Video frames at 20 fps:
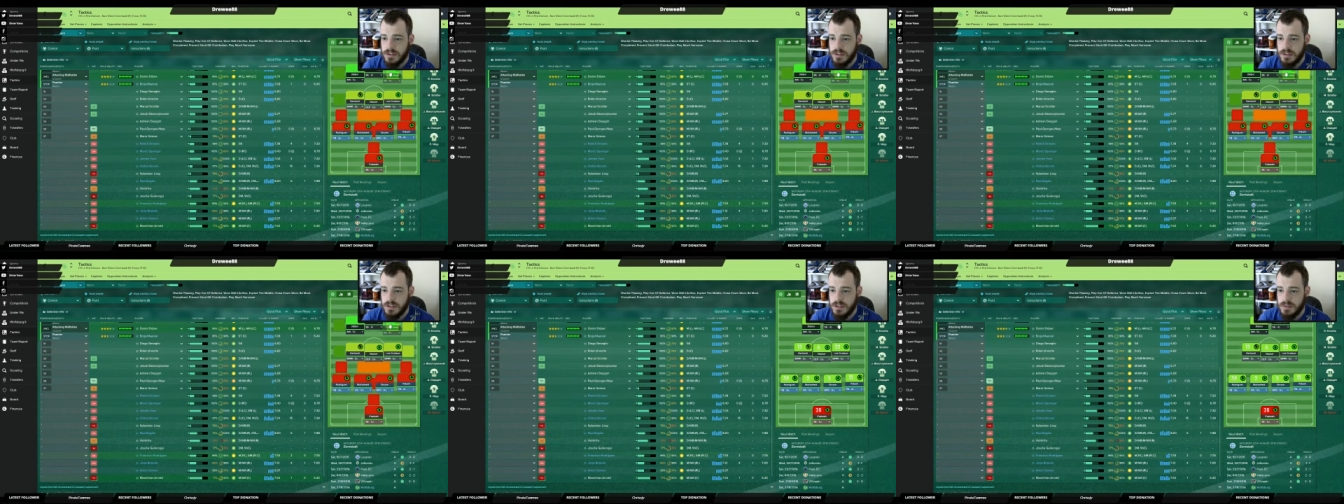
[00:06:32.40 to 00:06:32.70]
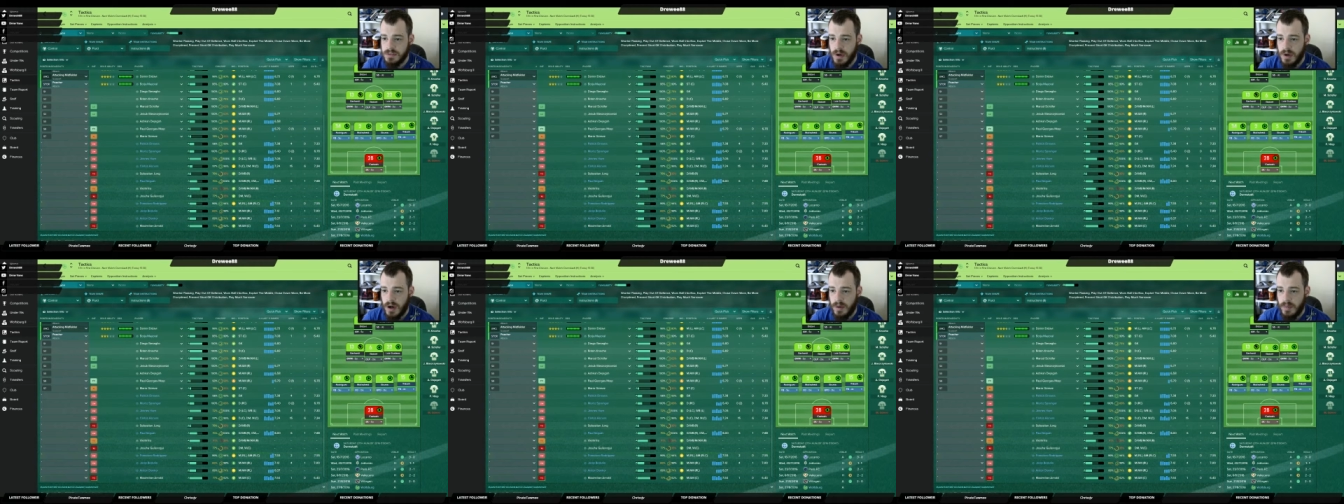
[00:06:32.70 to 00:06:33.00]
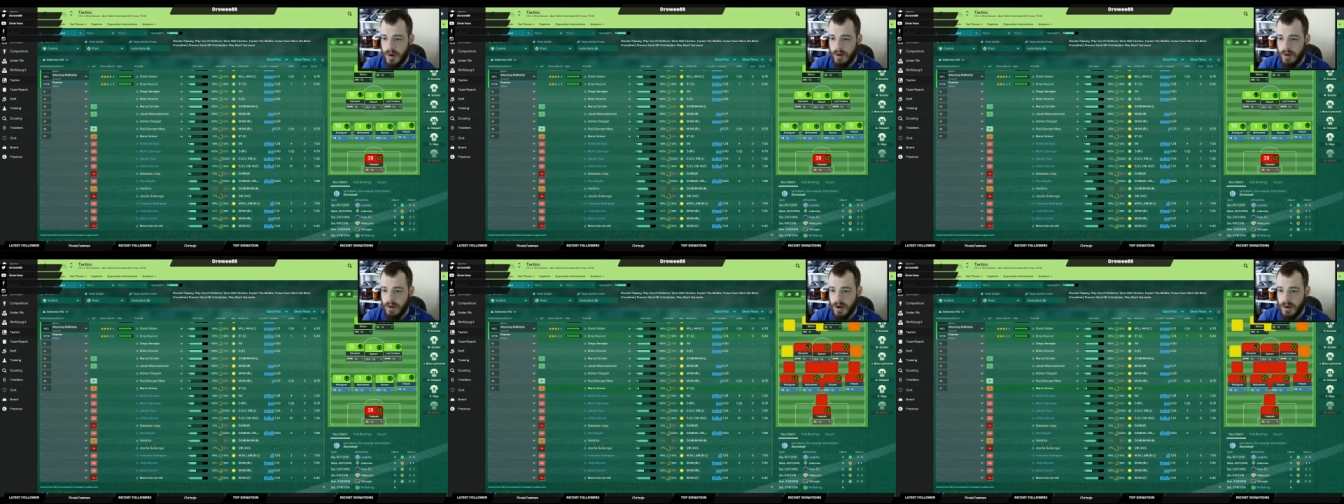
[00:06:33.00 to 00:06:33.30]
just behind
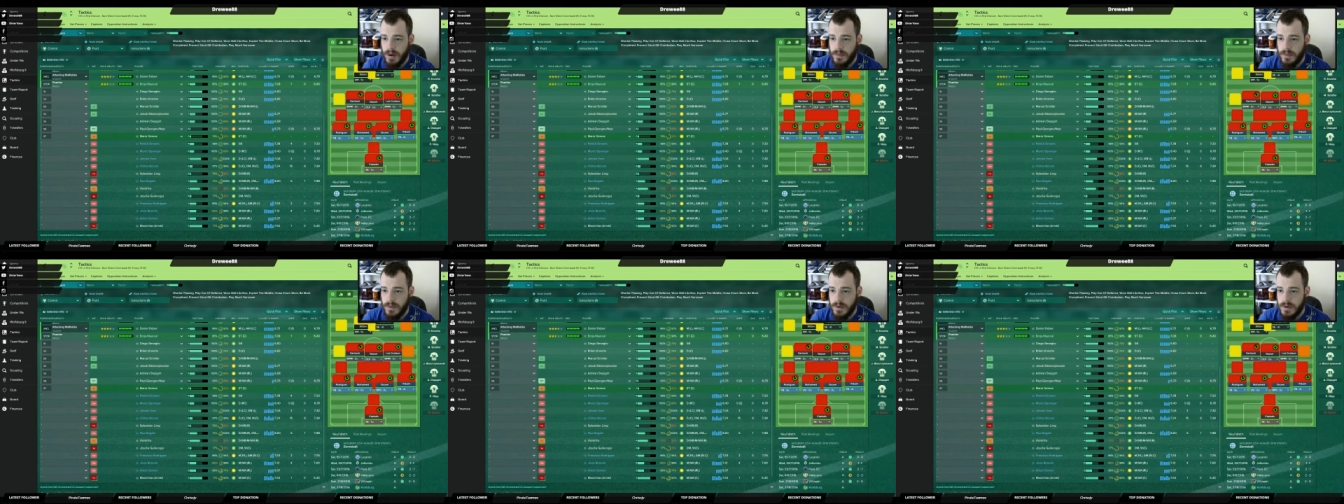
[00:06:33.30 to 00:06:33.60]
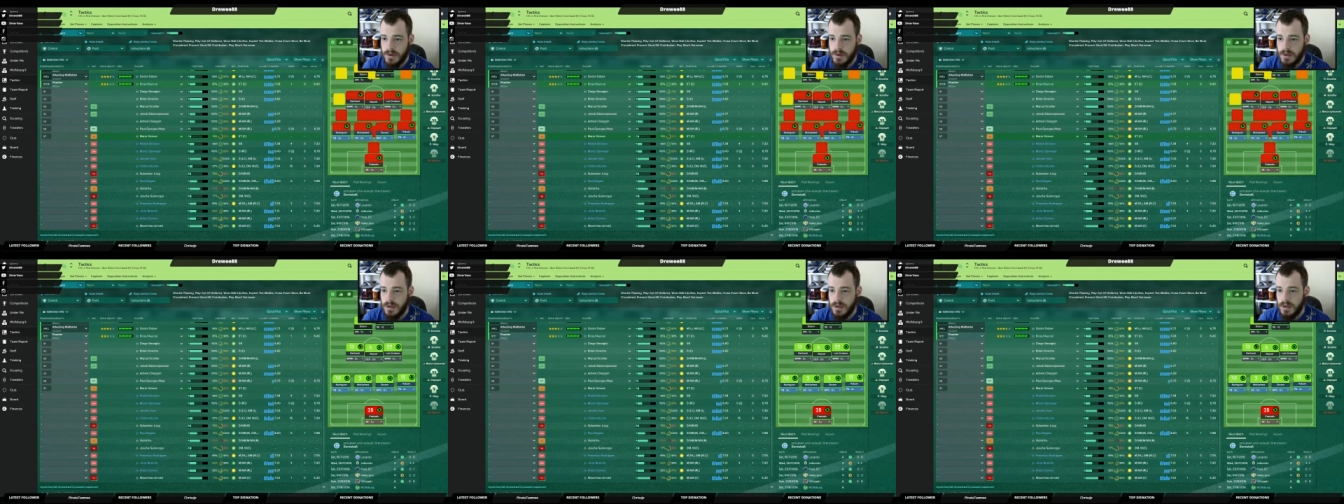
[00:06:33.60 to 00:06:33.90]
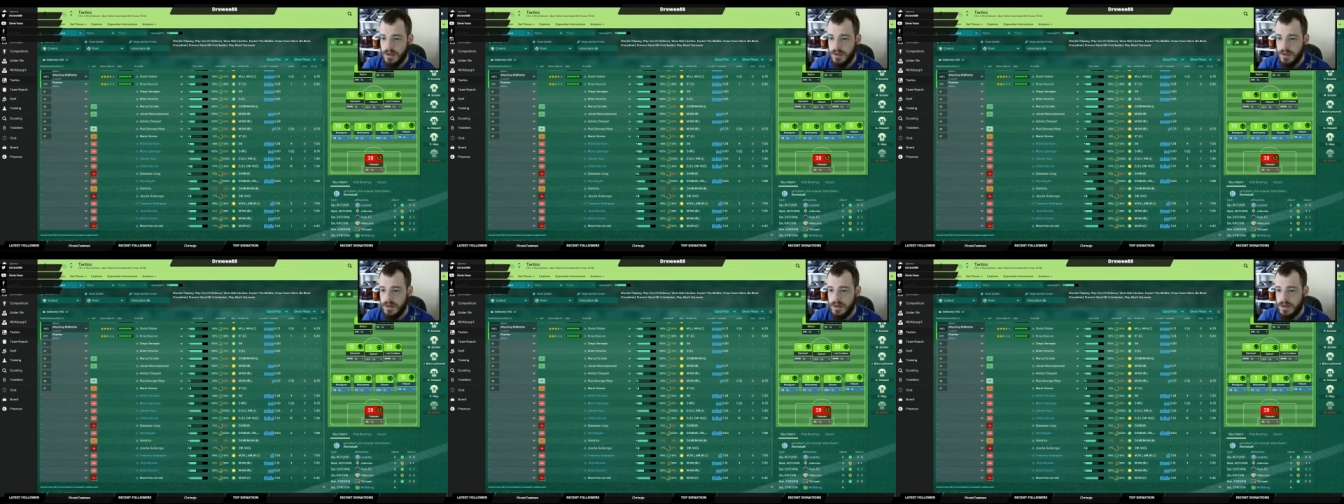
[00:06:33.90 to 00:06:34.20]
Mario.
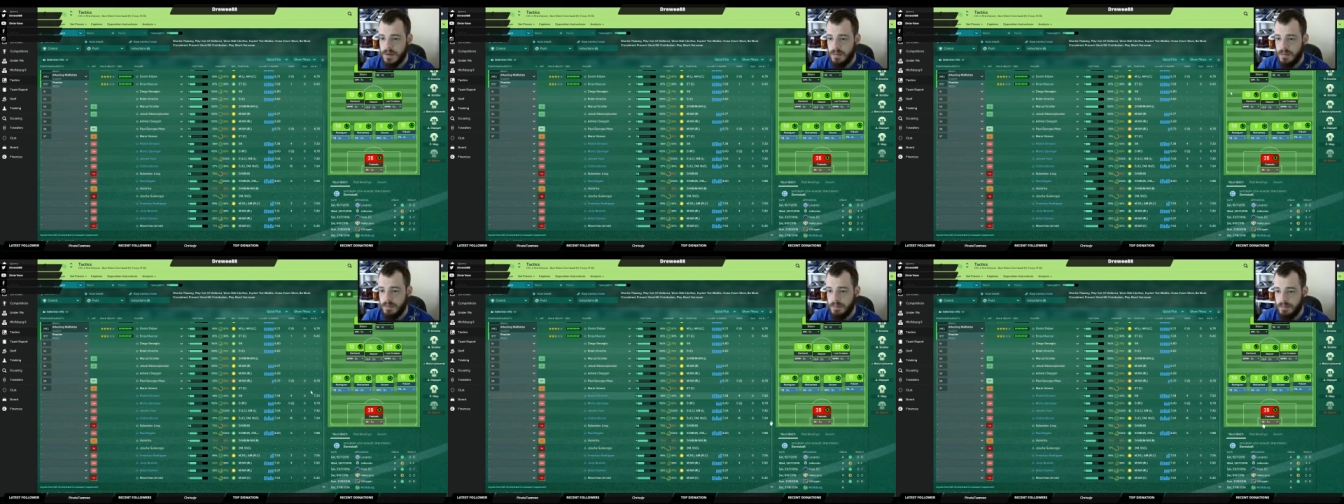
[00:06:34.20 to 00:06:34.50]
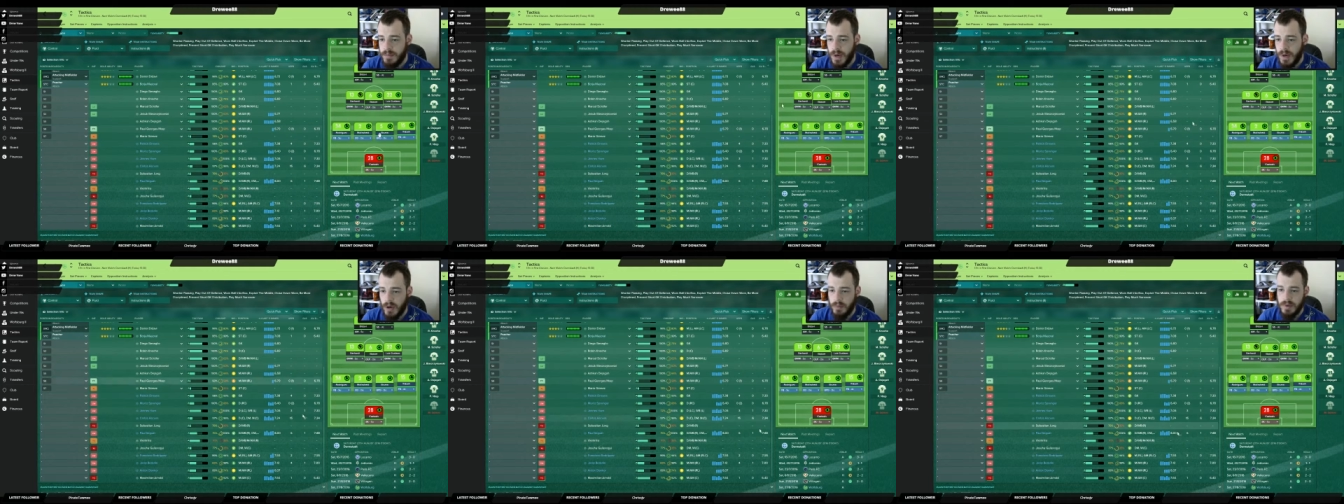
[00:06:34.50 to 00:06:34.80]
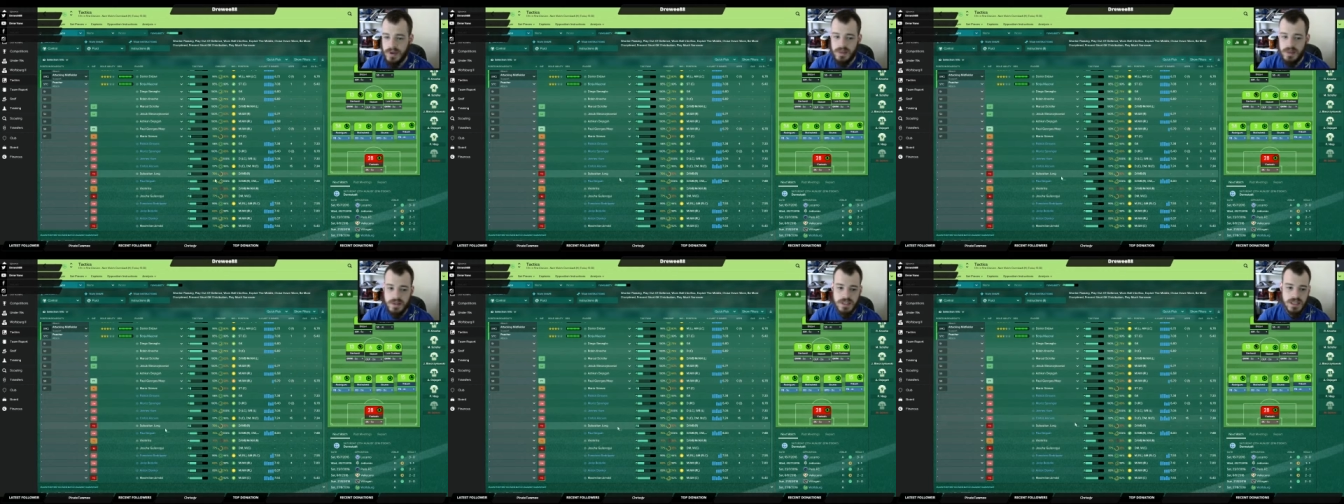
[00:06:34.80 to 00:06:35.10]
Mario will be
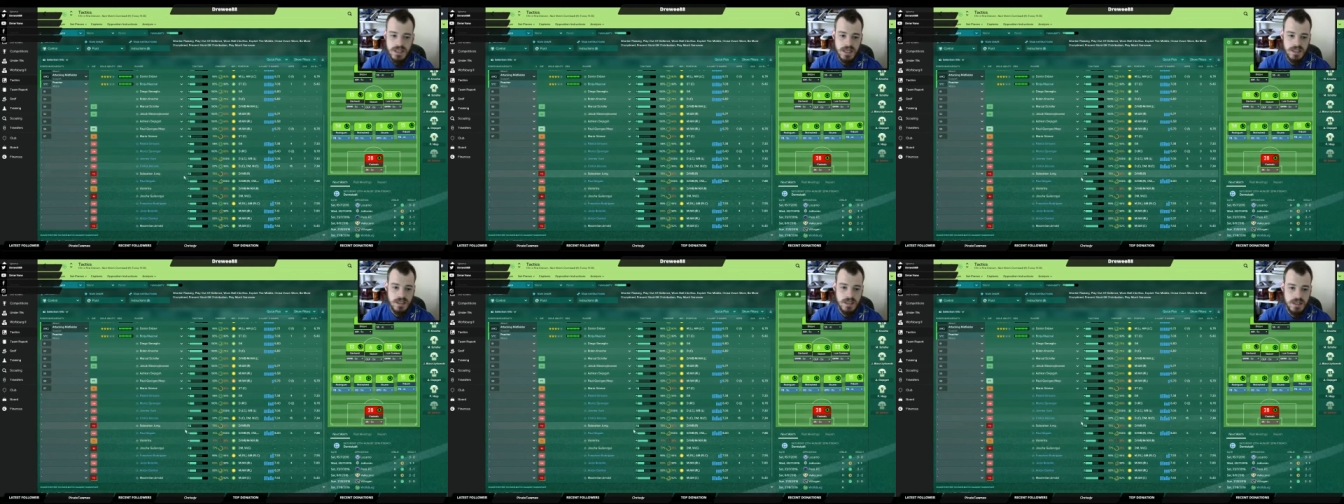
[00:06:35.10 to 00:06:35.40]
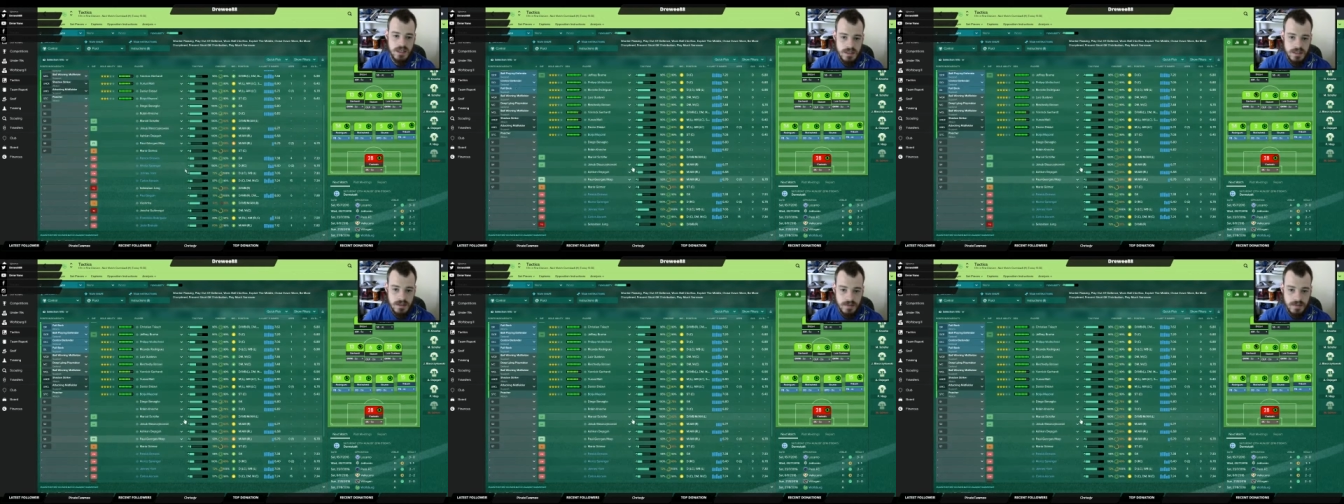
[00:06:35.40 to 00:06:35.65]
in the centre.